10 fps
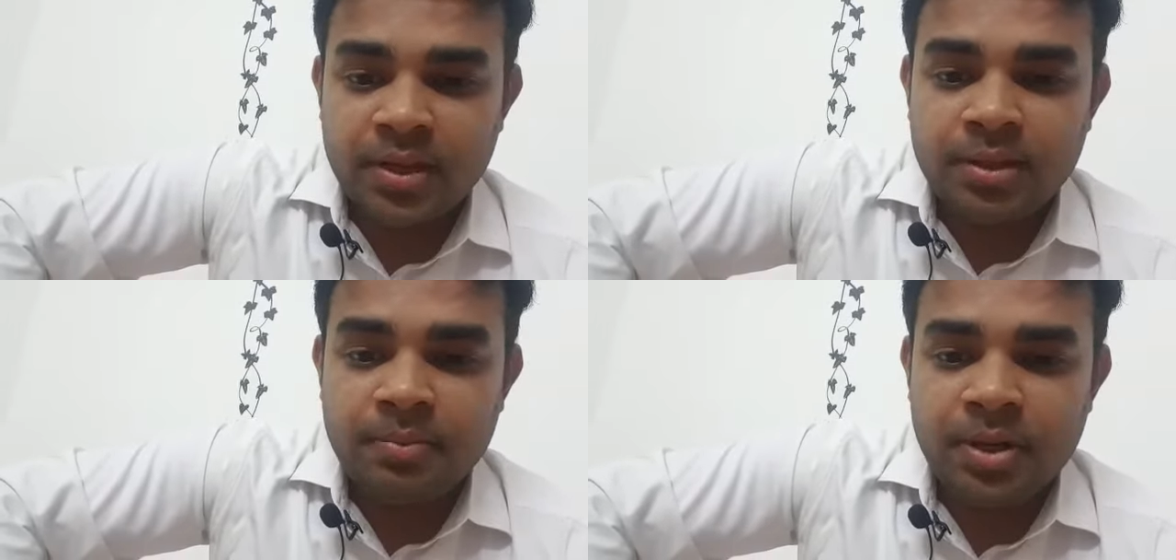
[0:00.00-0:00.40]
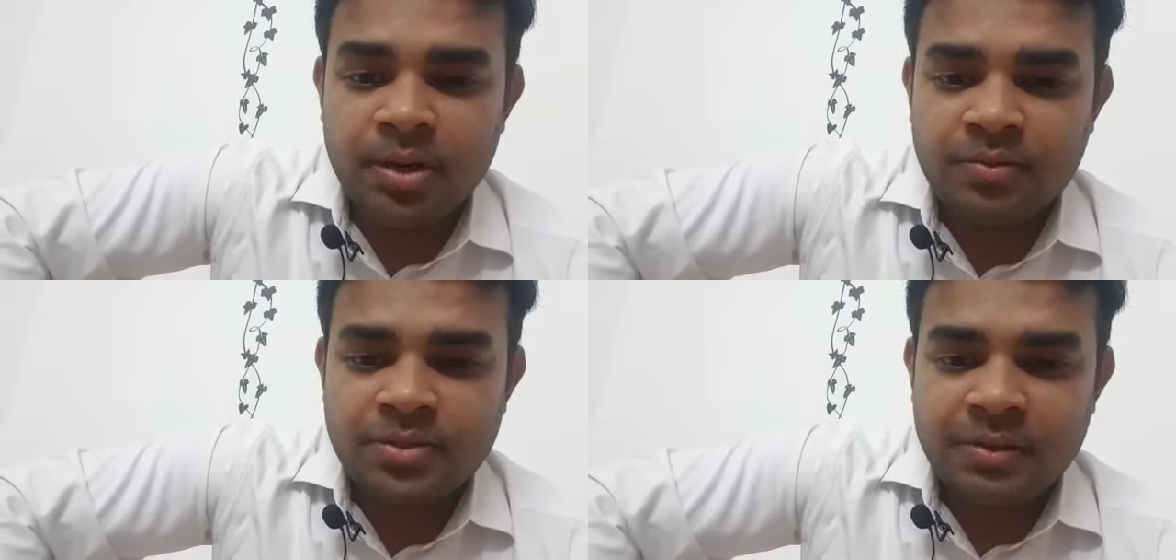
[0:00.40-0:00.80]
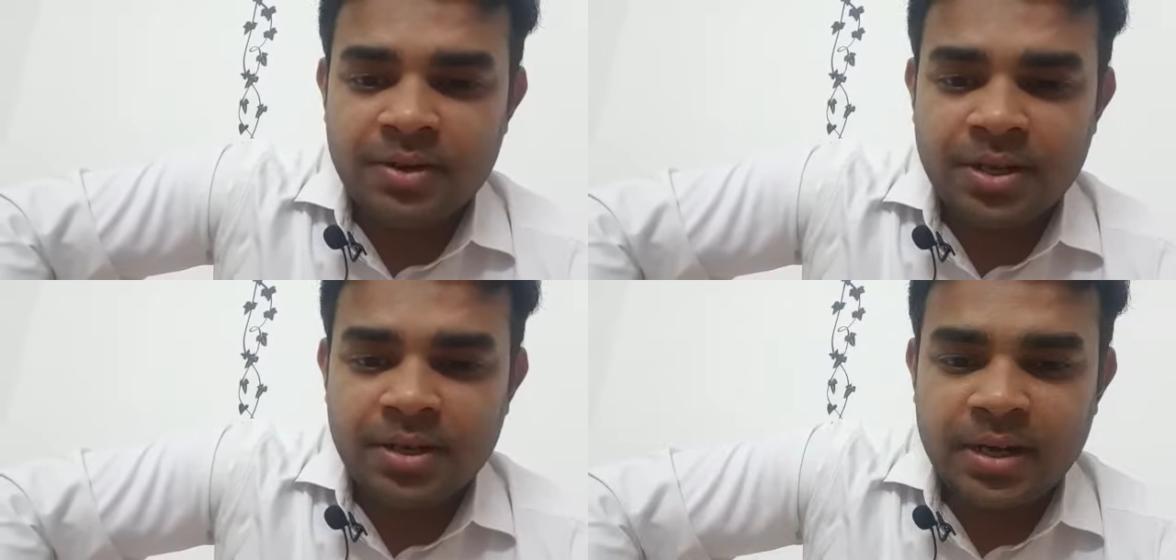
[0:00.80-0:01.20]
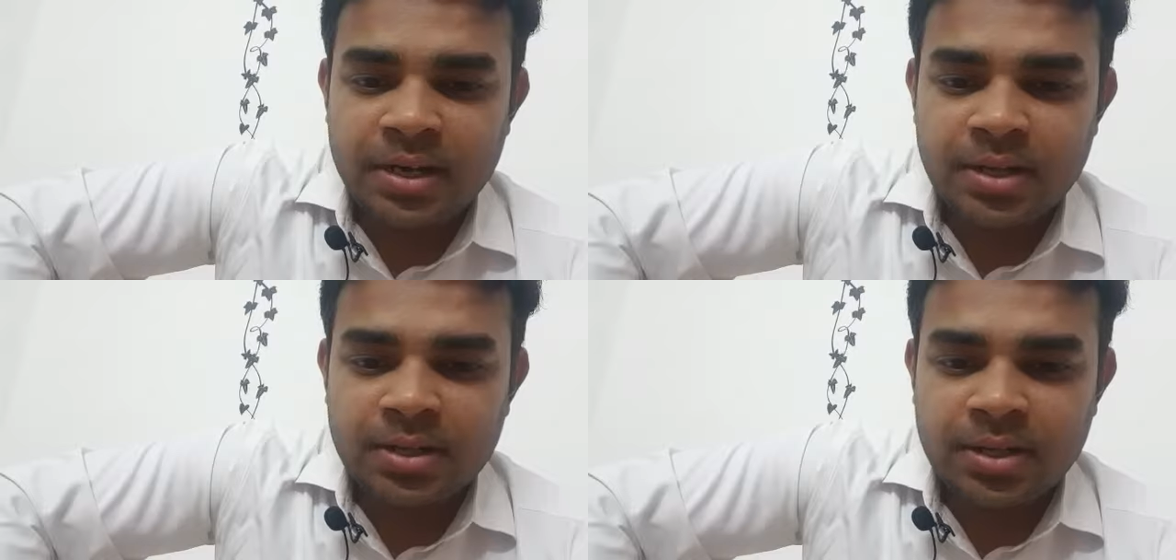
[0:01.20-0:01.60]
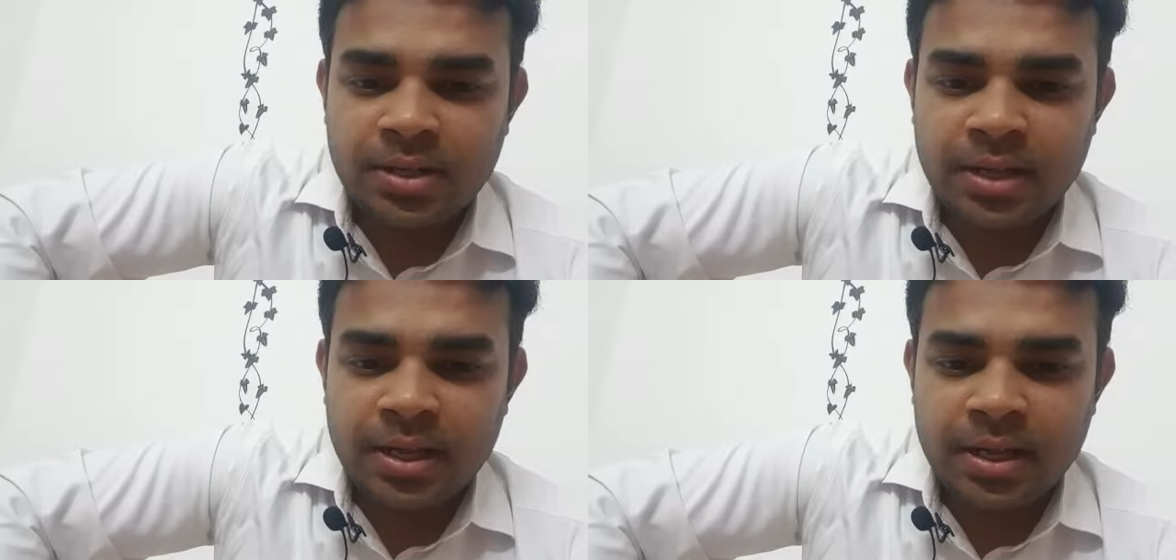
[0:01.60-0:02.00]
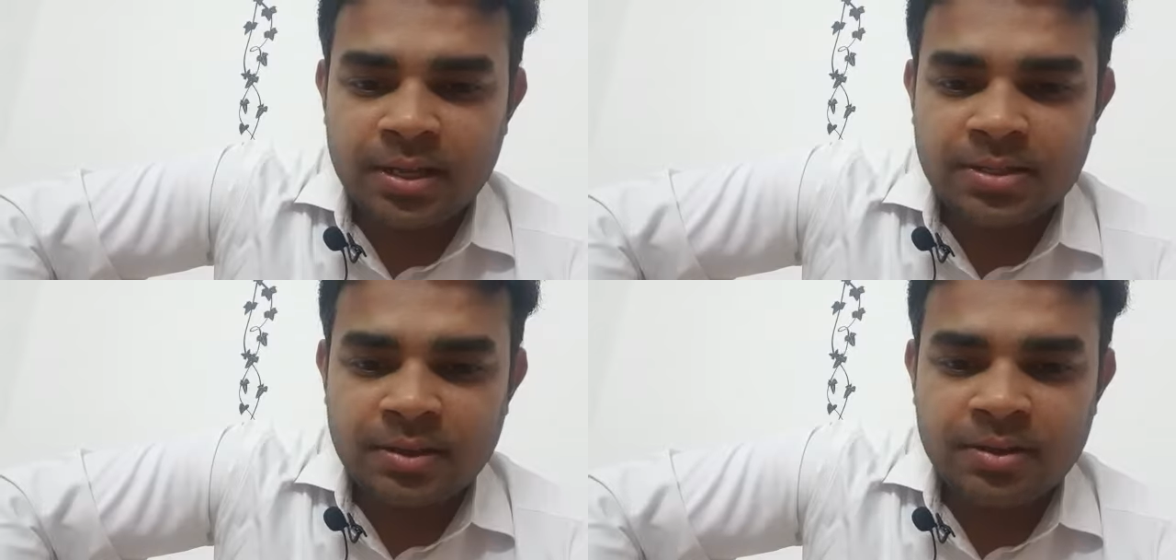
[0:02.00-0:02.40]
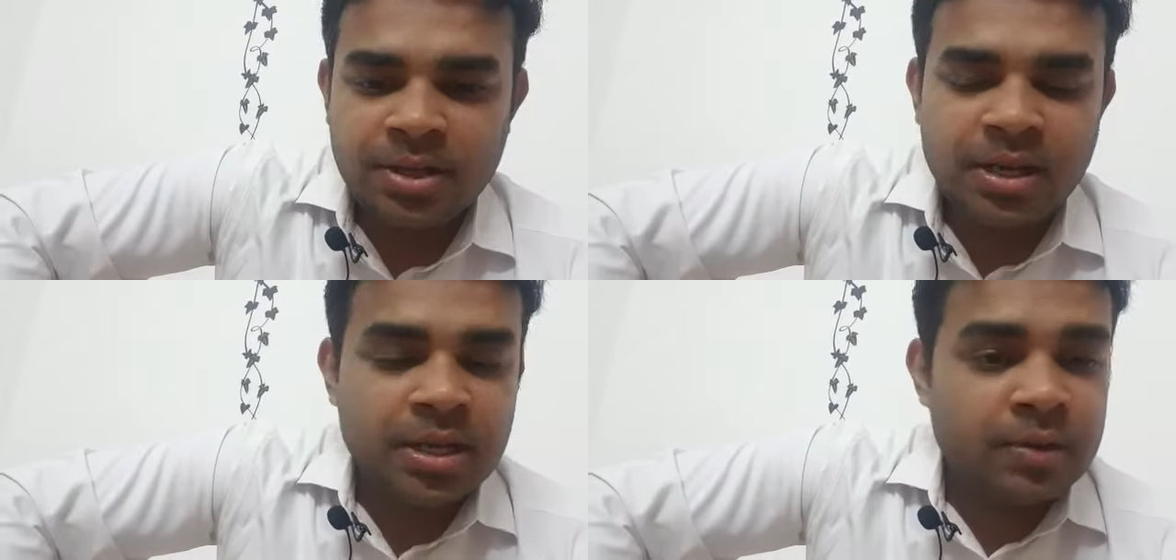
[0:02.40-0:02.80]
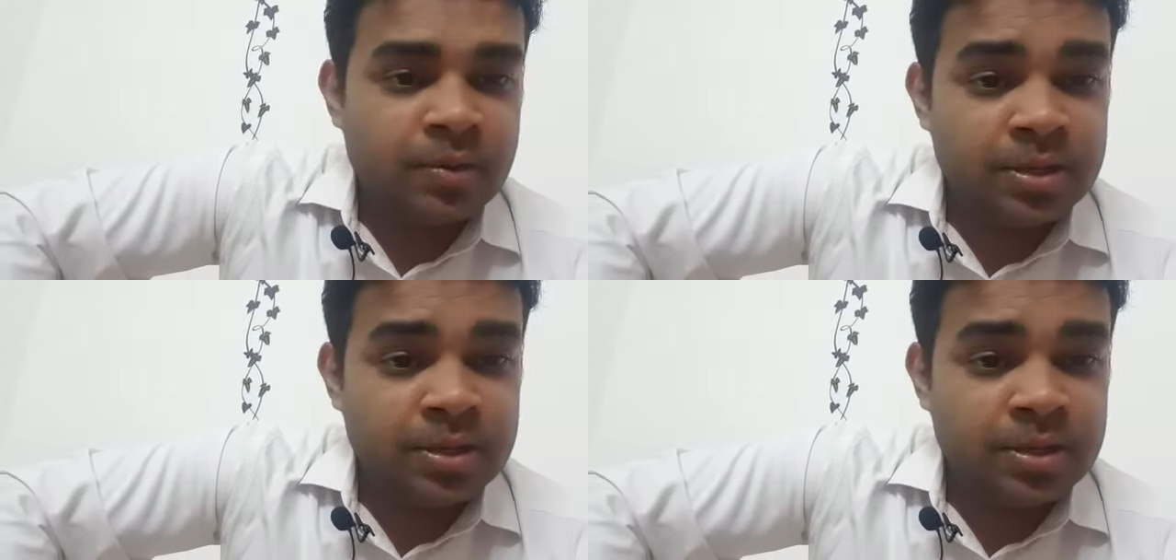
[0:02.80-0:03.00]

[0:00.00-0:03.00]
The period of 1793 and 1794,